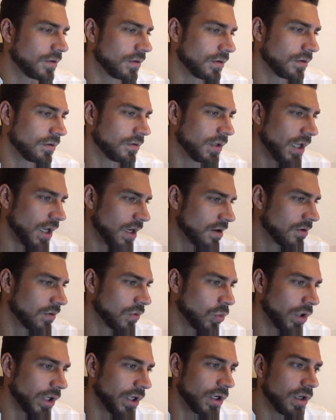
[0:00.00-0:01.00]
So
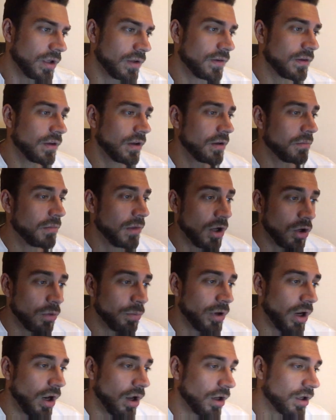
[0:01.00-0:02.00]
yeah, why not uh,
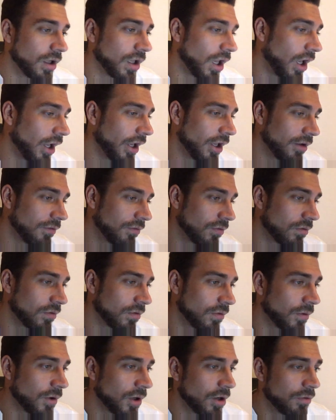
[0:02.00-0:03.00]
Magomed
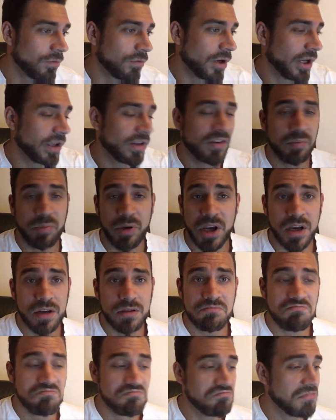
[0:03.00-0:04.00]
Ankalaev or uh, Ryan
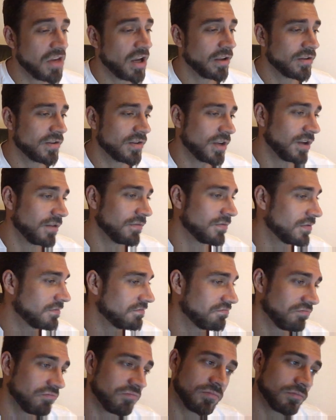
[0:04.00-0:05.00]
Spann? I say
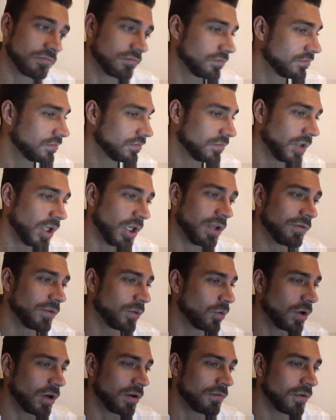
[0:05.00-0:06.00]
the
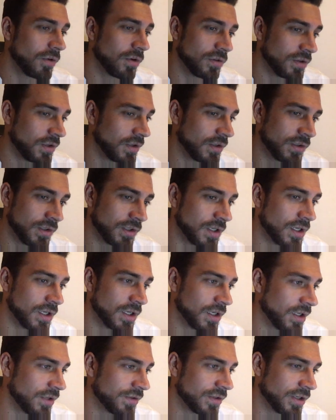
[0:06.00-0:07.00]
Either one of those
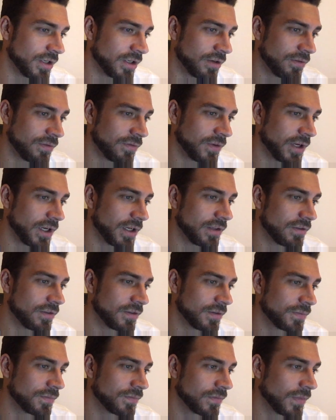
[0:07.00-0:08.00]
is uh, is a good
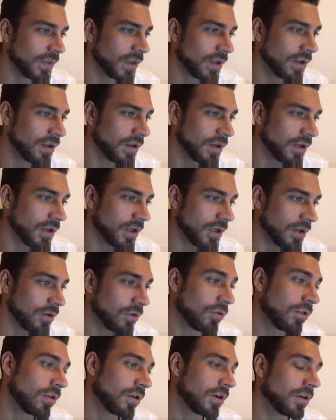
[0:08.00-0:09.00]
fight.
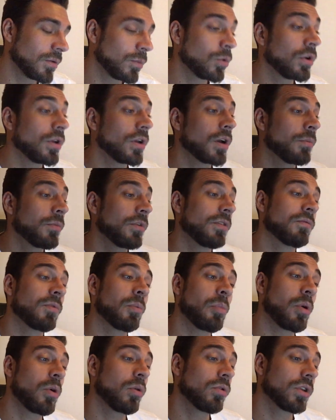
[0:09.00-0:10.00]
Uh, or we, I
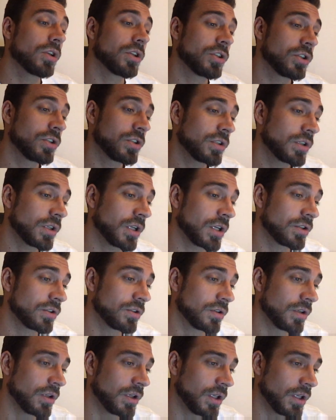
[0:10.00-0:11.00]
mean, the Polish
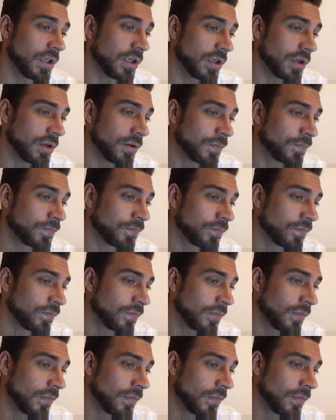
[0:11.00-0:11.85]
actually, uh,